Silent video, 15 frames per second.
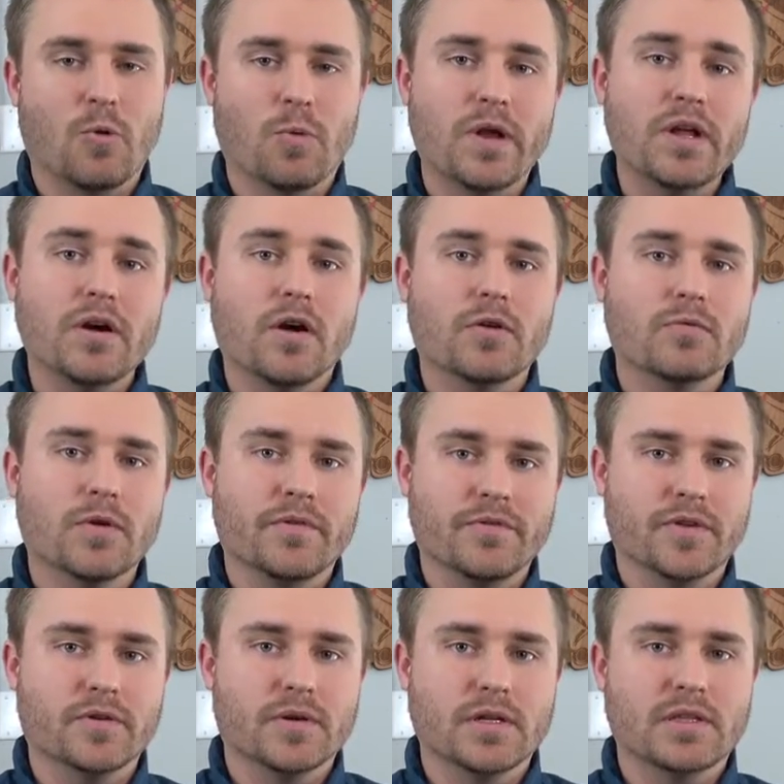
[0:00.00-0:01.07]
We are
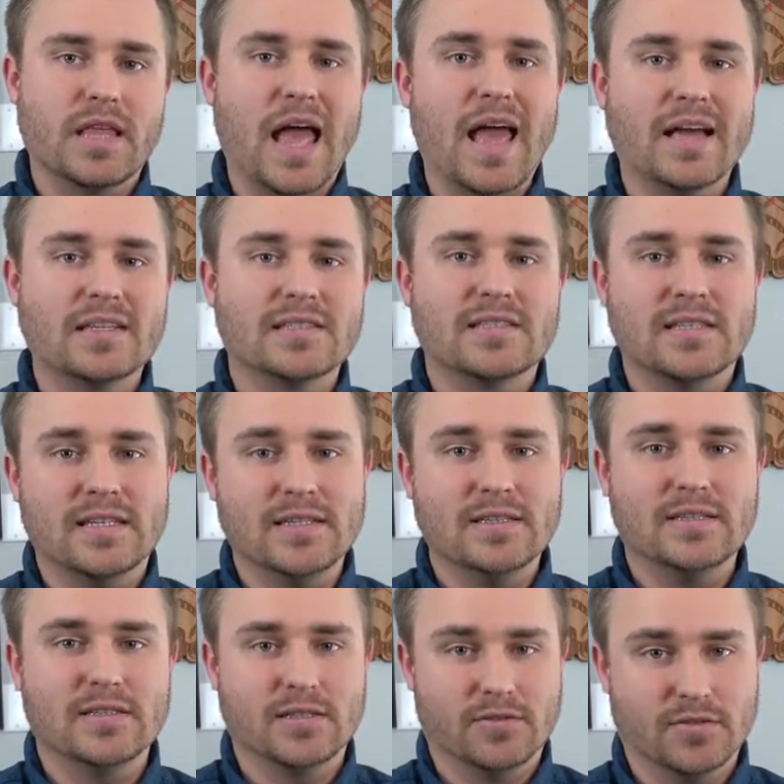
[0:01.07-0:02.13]
reviewing the
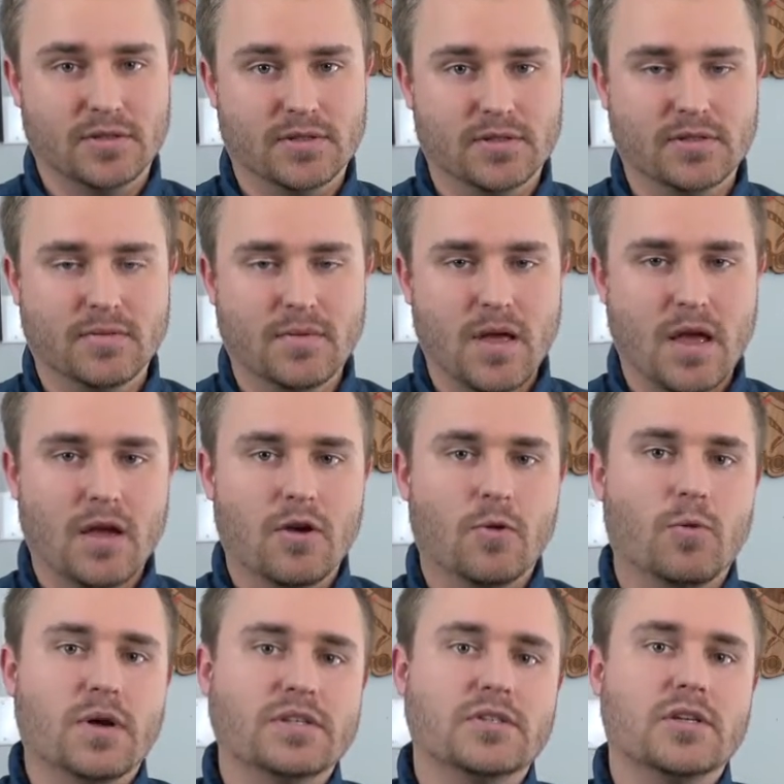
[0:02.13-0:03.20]
XT series,
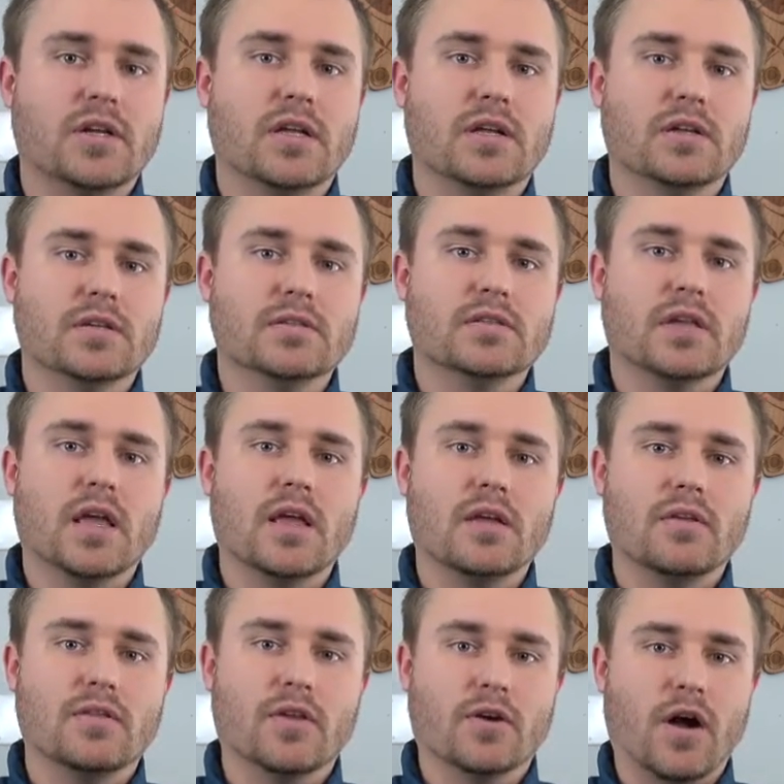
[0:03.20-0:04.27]
which is
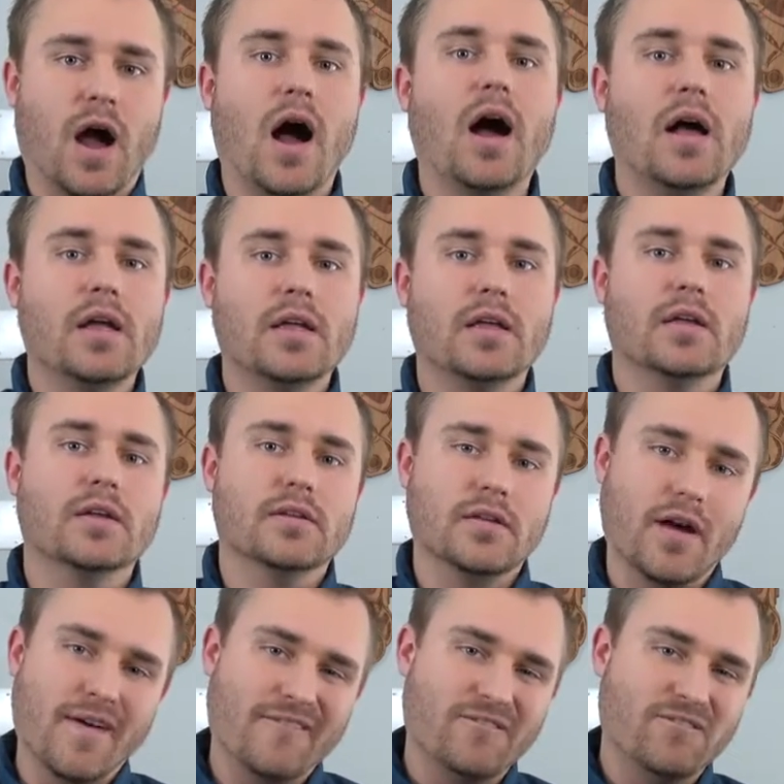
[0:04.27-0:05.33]
their high-end
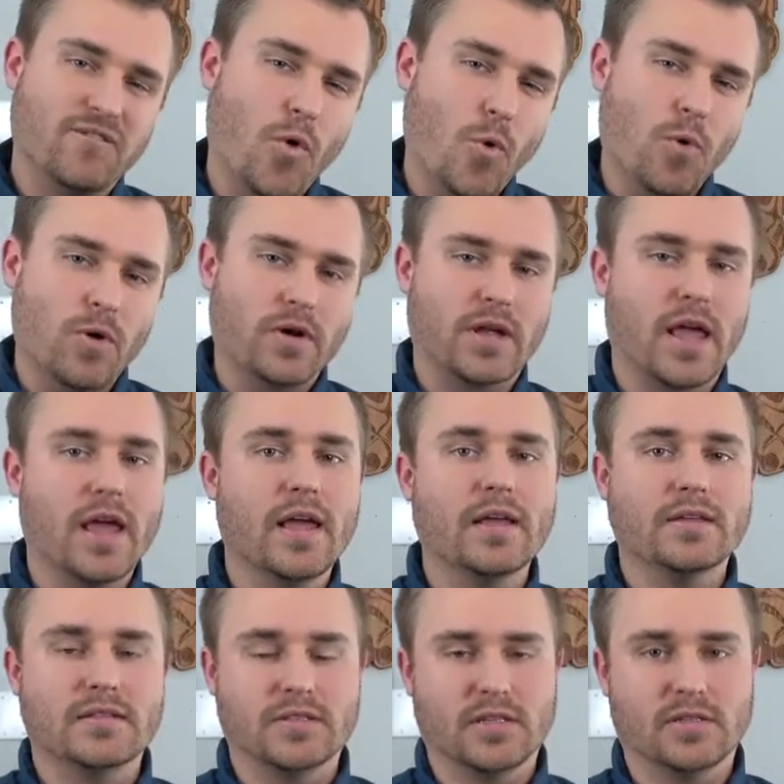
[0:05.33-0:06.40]

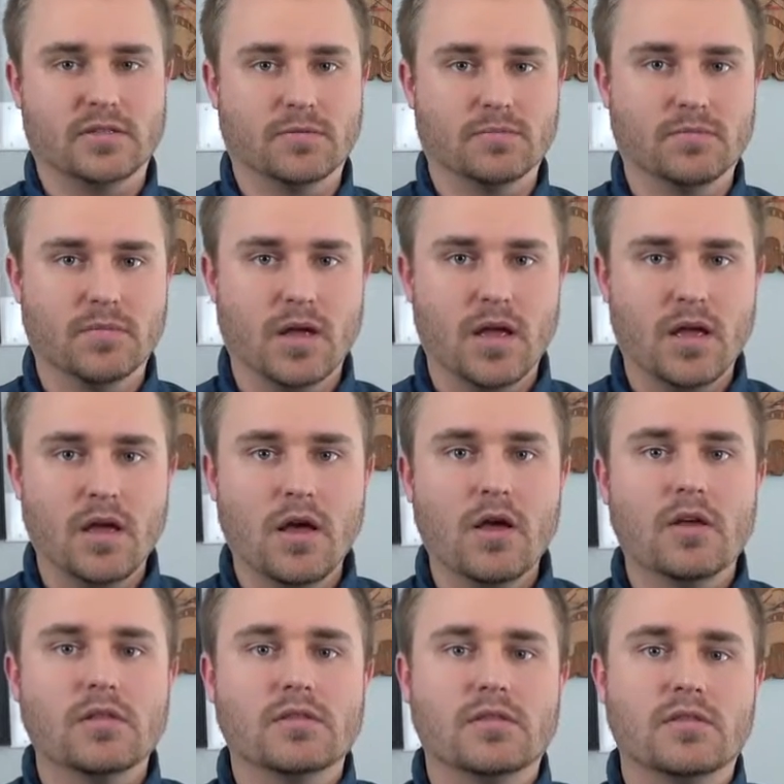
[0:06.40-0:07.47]
4K system.
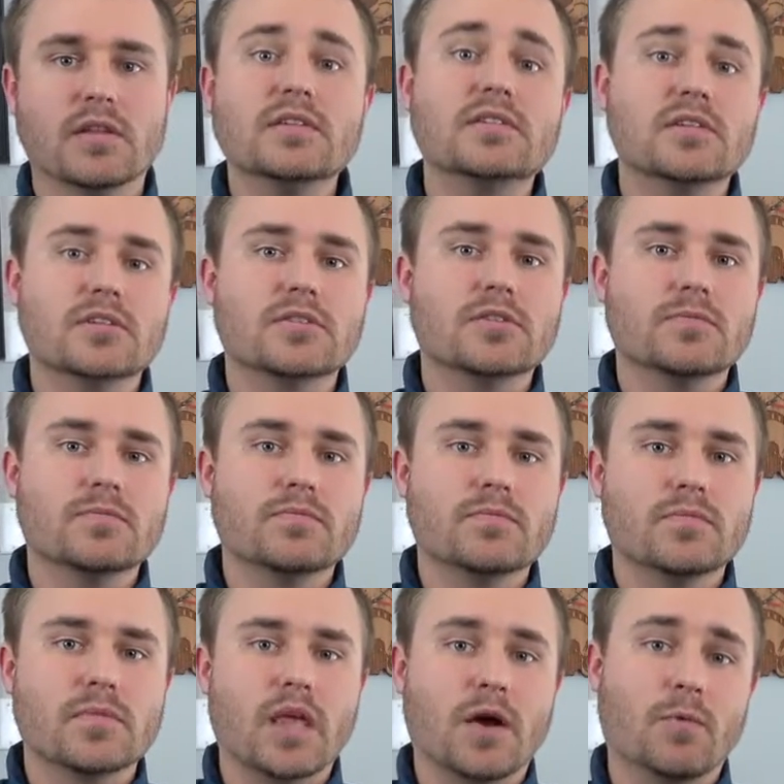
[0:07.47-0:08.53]
This system
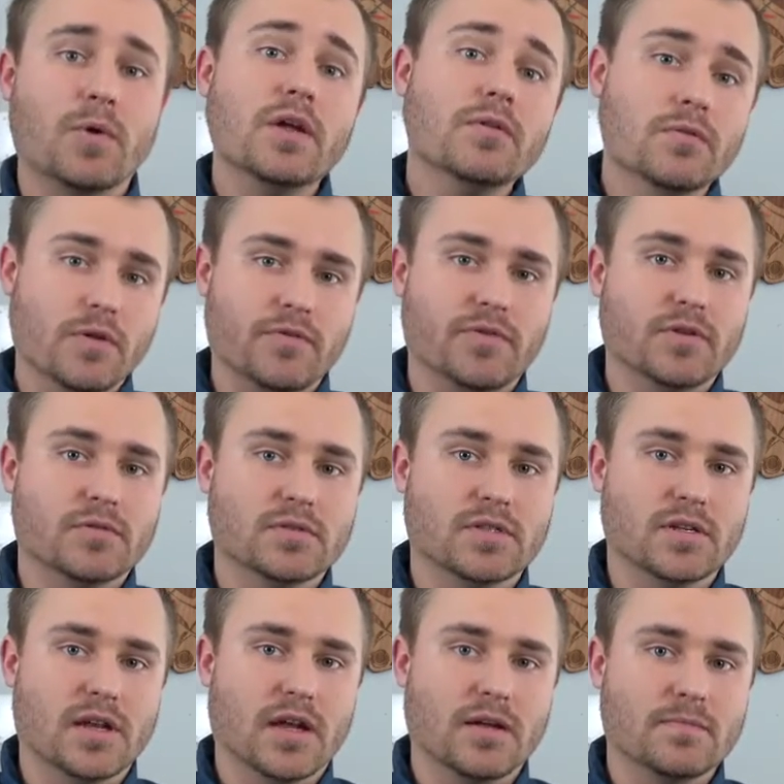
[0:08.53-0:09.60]
that we are reviewing
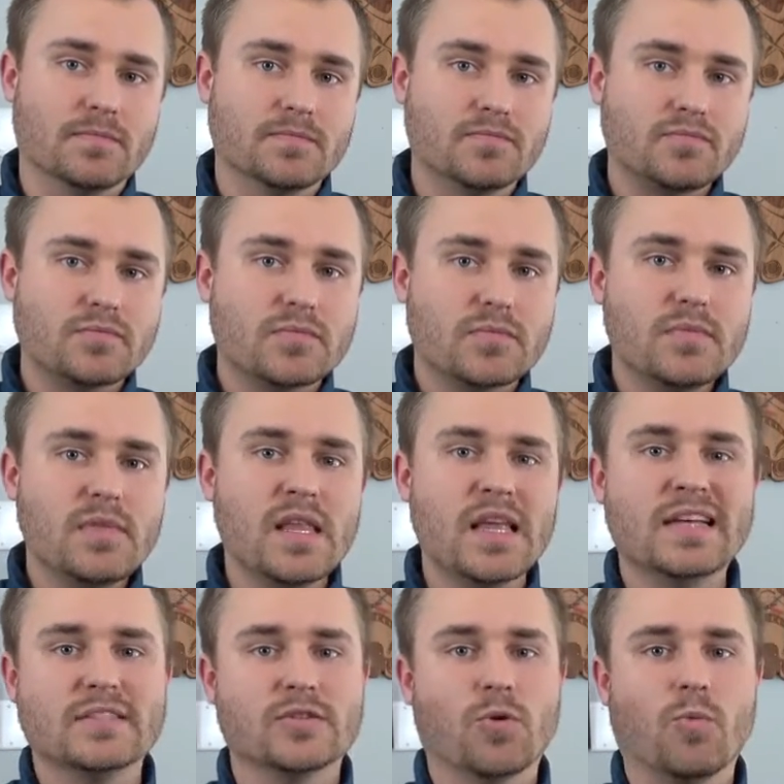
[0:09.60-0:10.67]
today
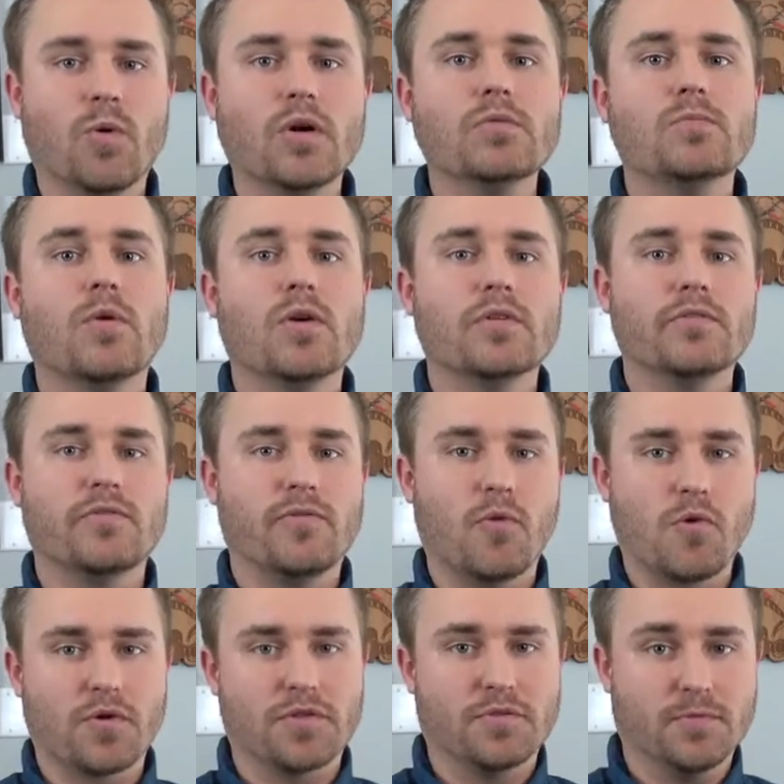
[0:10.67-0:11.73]
is a
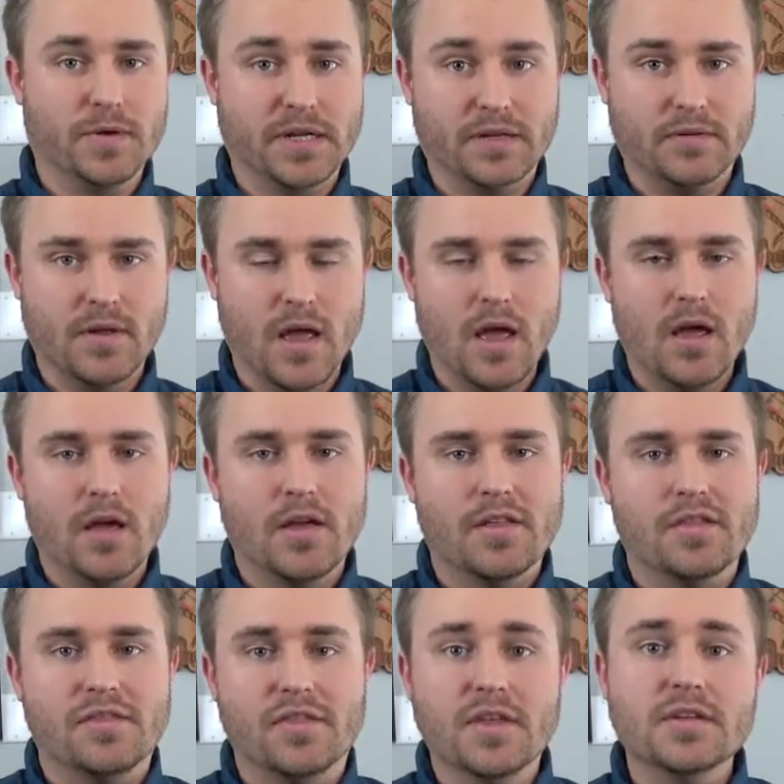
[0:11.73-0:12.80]
1143.
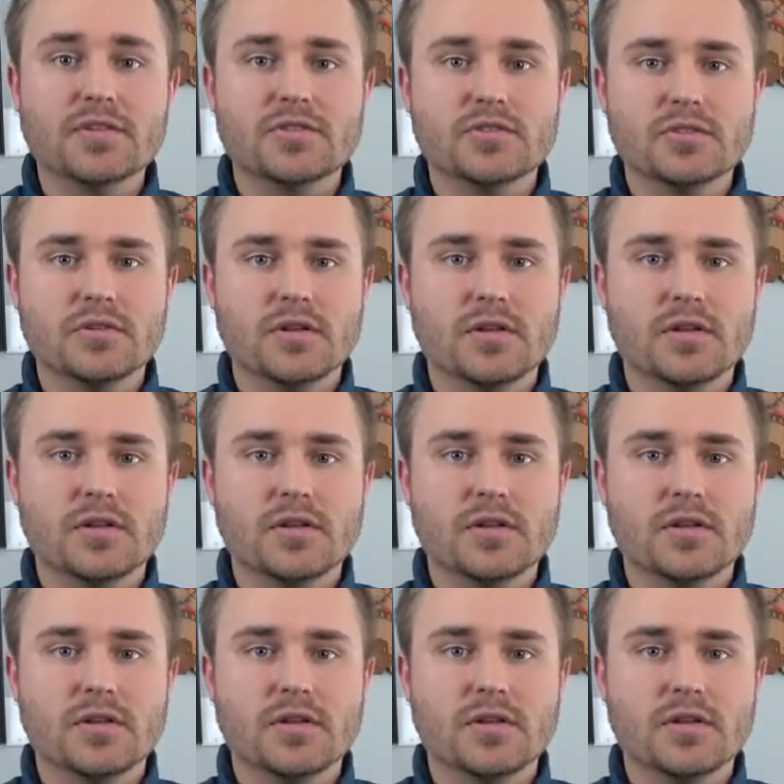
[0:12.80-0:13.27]
This